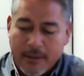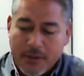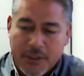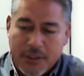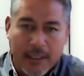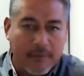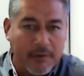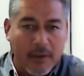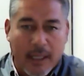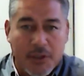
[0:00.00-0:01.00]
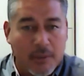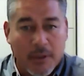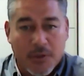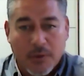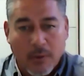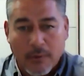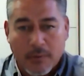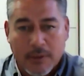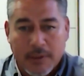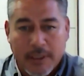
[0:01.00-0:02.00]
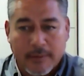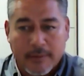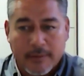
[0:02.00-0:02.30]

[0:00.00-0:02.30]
Check the ventilation and make sure all of those are sealed.